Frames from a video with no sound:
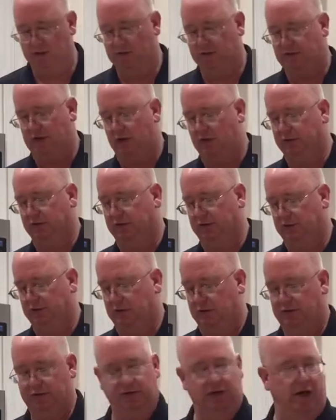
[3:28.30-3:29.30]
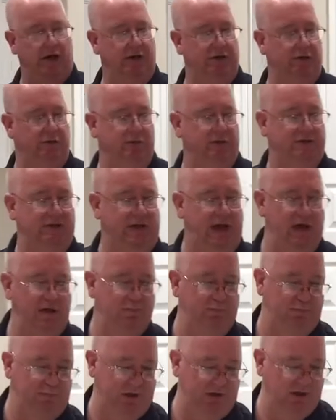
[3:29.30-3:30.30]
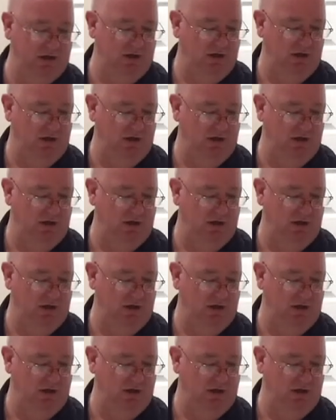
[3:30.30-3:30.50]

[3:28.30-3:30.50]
Salt, trying to escape.